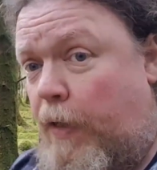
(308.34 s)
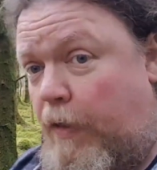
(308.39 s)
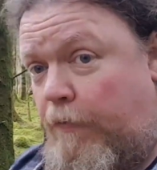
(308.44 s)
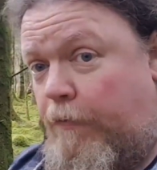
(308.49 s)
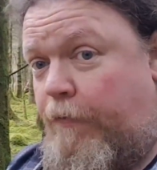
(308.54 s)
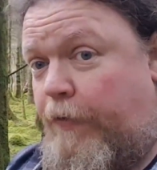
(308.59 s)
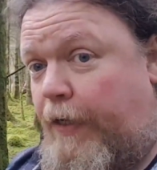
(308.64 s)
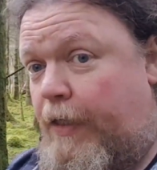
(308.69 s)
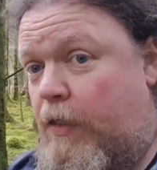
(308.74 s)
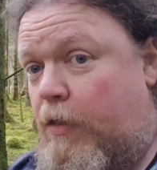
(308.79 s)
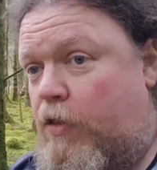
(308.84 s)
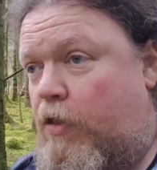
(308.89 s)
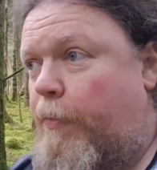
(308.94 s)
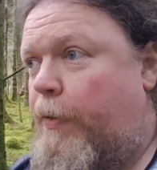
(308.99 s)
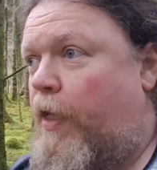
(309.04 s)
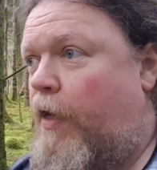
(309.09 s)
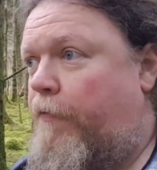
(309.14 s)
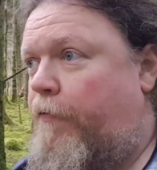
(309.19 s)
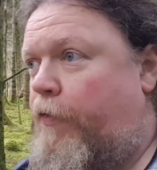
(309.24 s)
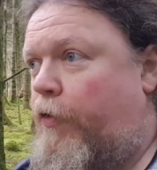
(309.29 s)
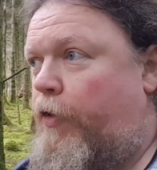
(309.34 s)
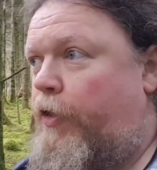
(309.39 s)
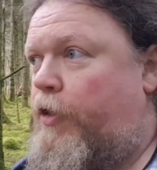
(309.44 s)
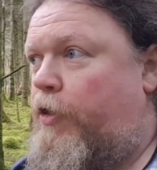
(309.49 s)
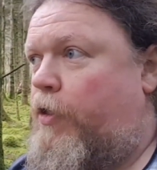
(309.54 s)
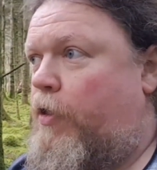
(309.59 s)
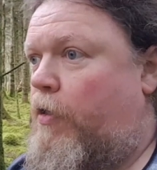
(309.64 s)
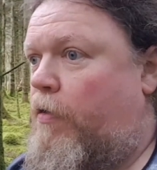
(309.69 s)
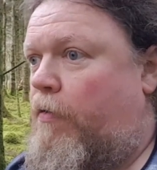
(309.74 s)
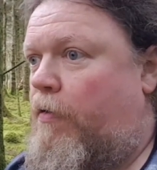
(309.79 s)
even find some of that
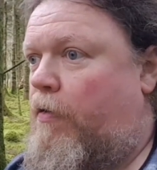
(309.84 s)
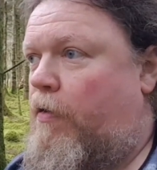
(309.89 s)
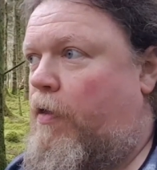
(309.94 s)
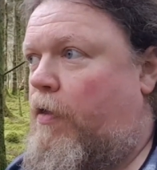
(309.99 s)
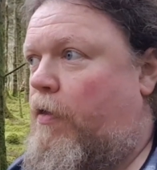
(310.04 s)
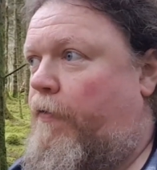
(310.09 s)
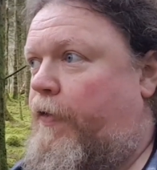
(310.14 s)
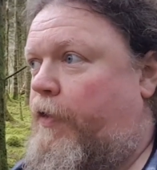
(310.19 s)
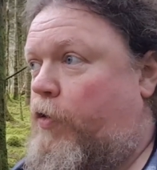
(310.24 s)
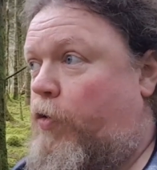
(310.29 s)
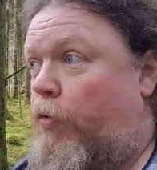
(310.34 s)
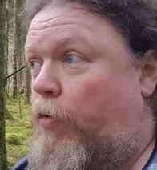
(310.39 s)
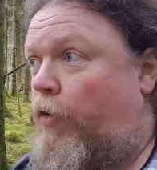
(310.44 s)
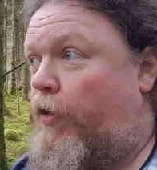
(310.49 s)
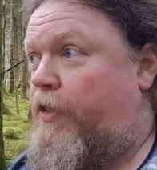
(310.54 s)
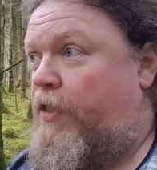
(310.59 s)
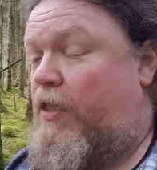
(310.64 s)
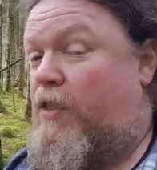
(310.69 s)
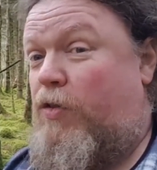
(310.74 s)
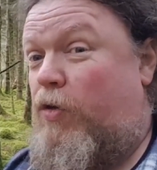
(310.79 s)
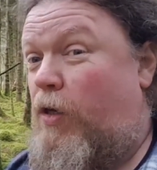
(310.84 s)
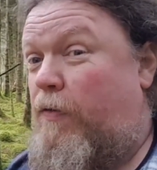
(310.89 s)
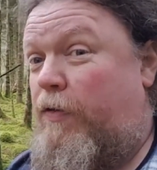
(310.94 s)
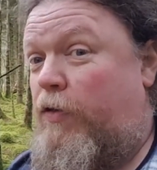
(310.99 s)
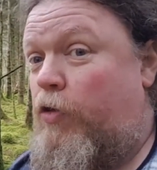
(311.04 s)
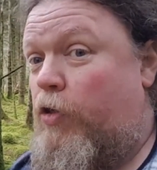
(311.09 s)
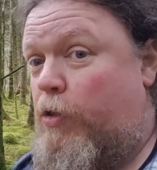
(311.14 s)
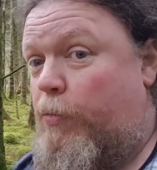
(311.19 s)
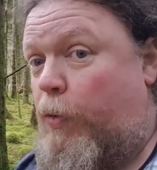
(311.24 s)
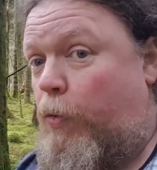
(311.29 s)
footage, if it's too noisy, it's not even
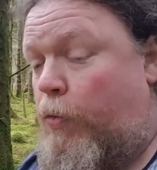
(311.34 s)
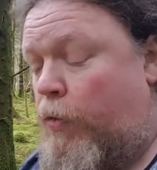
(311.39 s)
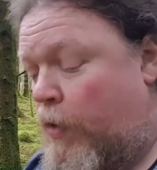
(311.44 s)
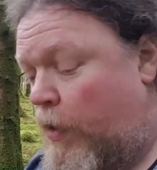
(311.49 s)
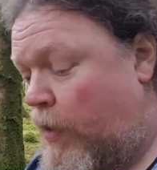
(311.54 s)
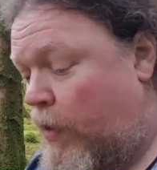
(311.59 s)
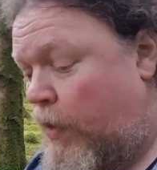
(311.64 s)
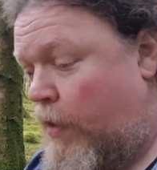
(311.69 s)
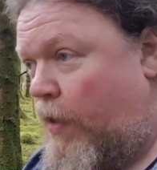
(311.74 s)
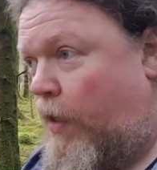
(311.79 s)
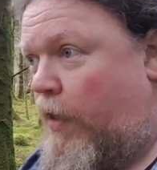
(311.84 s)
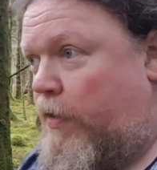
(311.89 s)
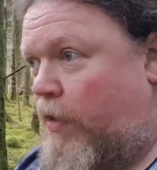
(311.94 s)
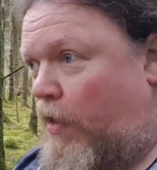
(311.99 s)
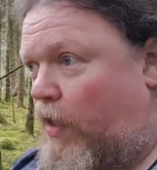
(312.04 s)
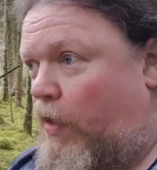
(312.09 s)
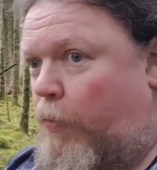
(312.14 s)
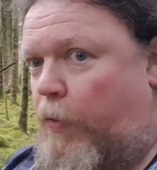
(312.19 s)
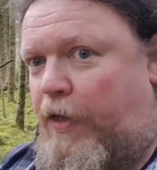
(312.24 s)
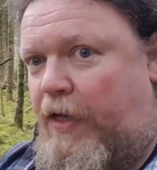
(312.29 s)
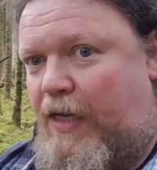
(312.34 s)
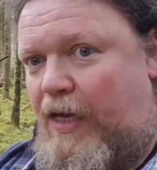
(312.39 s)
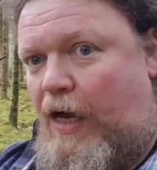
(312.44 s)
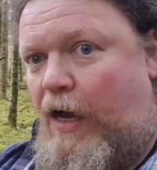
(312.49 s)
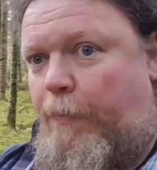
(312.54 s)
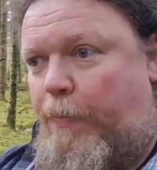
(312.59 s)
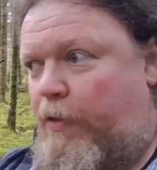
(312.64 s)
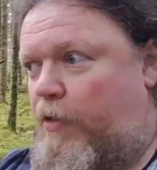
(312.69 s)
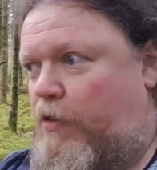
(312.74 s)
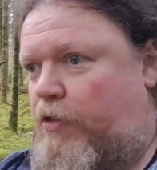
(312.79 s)
usable, and you're left with a
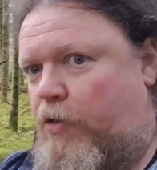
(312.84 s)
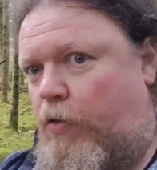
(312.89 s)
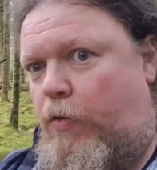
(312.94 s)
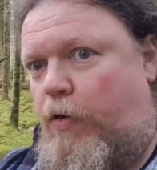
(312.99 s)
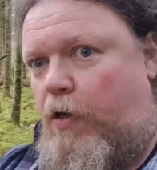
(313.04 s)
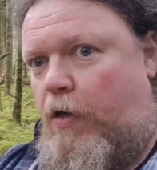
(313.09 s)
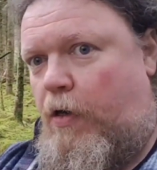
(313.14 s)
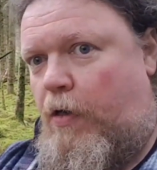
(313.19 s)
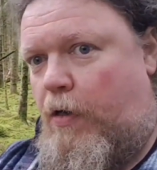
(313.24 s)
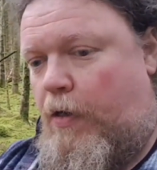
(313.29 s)
gap in your story.